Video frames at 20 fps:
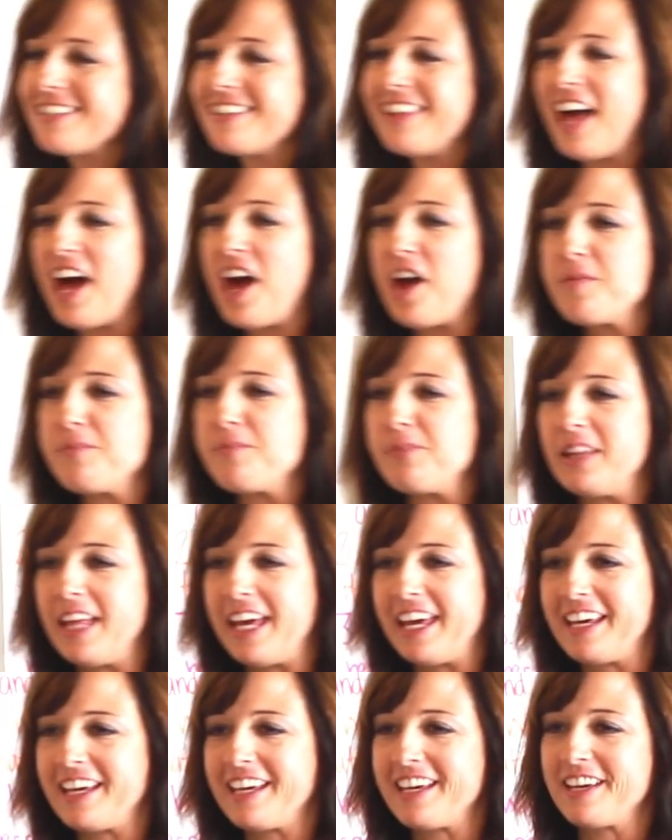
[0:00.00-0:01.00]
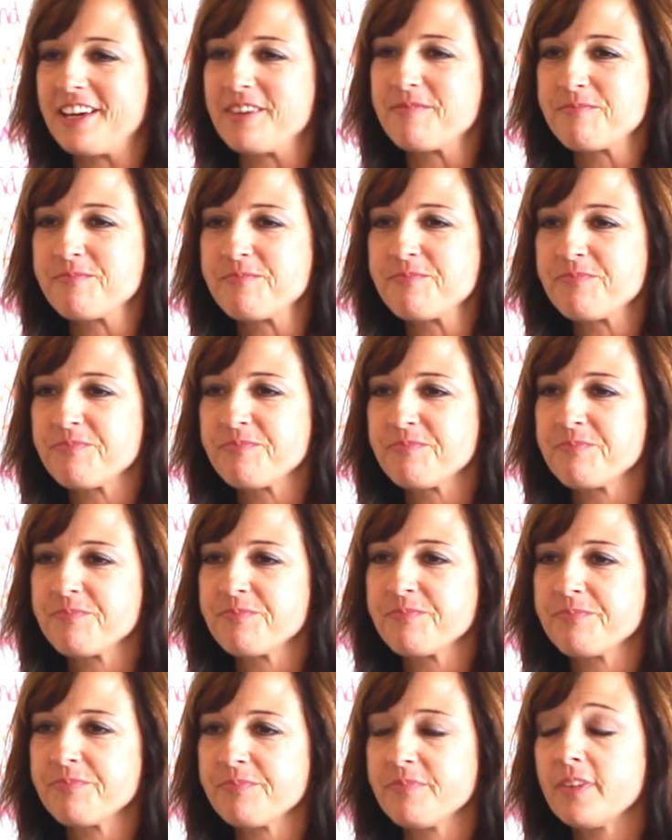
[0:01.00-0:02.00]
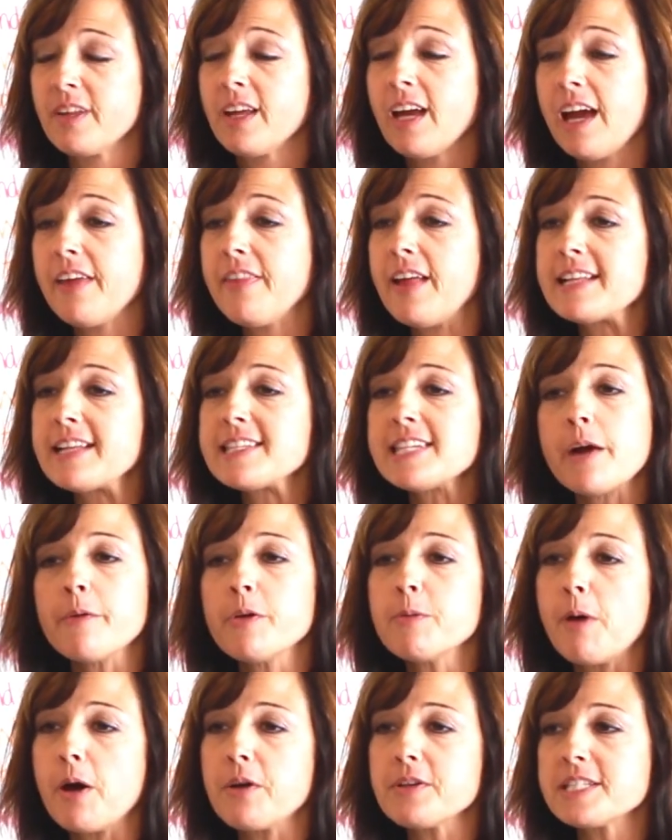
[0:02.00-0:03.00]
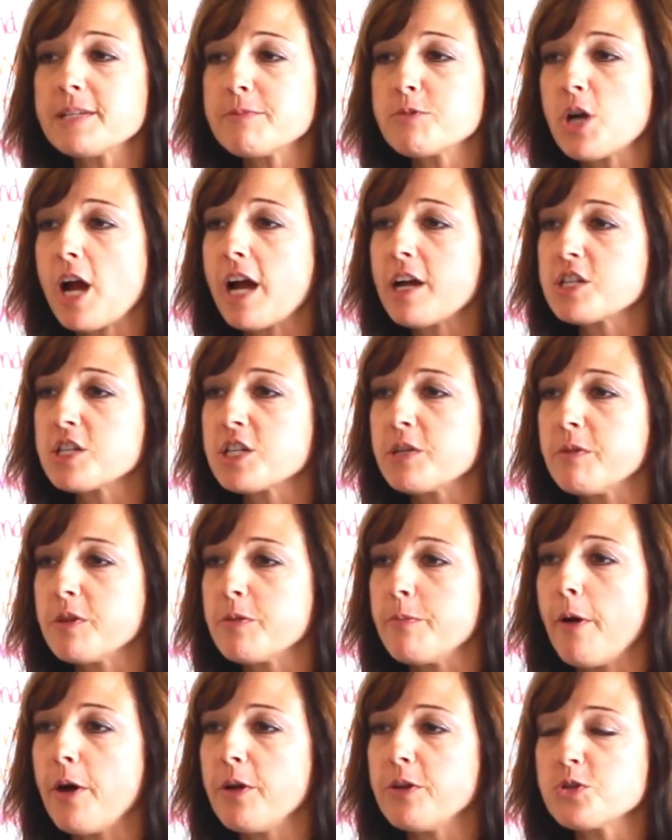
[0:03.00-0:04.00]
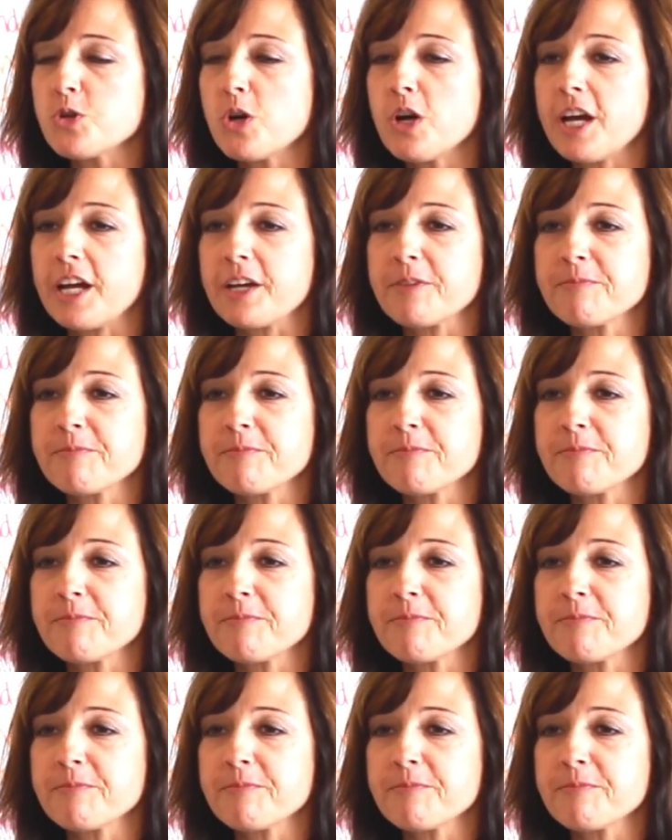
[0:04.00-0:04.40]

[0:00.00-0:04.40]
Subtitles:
that blank. And that's how we model subtraction with model drawing.